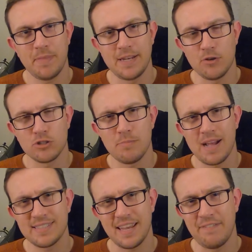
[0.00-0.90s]
It doesn't
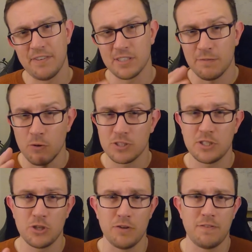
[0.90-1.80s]
matter if it's the
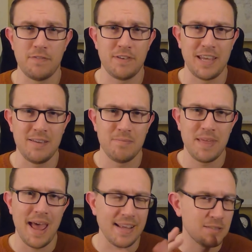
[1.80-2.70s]
FTSE 250,
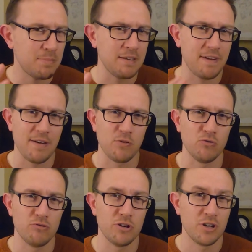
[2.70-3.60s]
the S&P
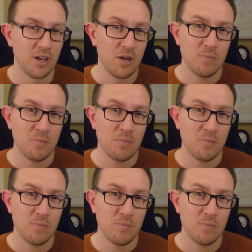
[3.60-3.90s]
500,